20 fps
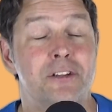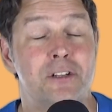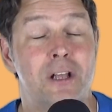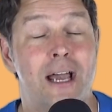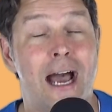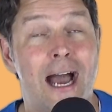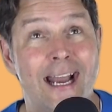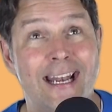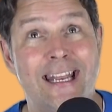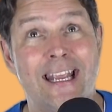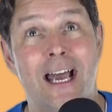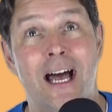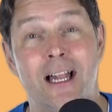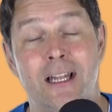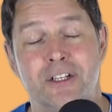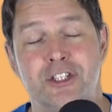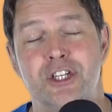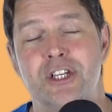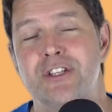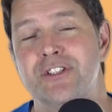
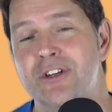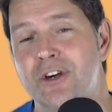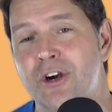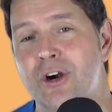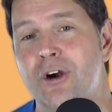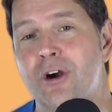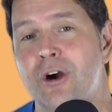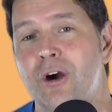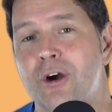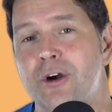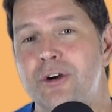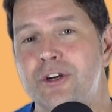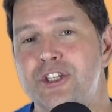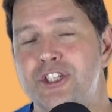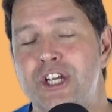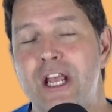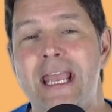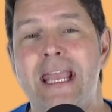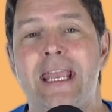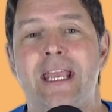ideologies are
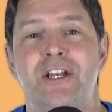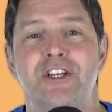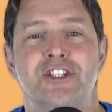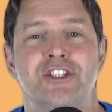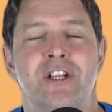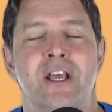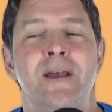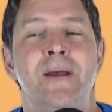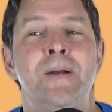changed.